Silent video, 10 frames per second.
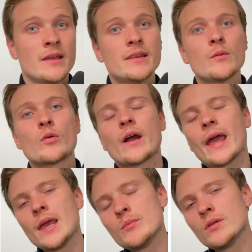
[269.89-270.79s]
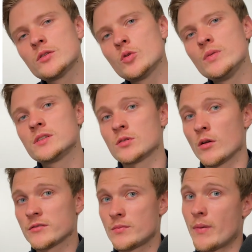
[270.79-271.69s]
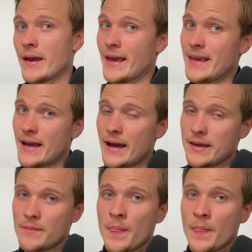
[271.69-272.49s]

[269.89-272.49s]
they were able to be solved by AI,